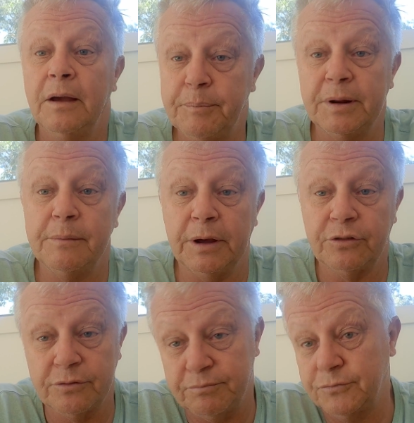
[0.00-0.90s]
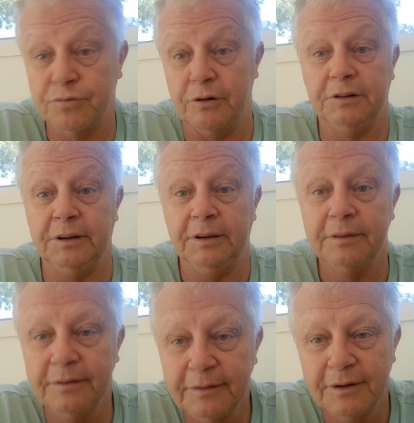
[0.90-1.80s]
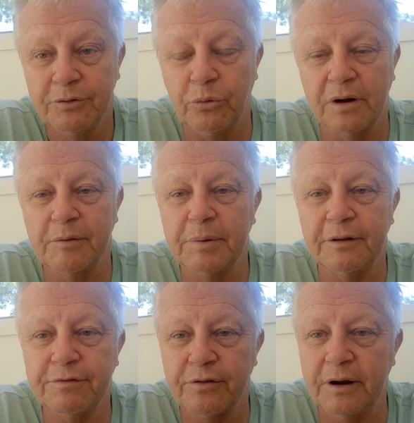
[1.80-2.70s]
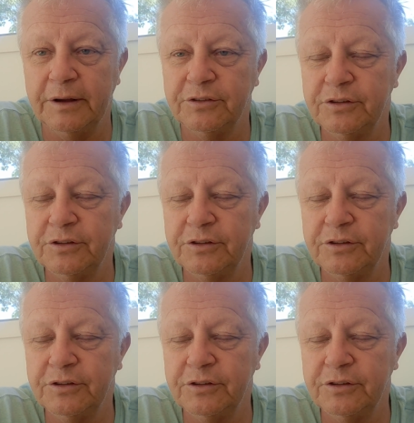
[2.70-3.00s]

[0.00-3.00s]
Epidemic Treaty, for want of a better phrase.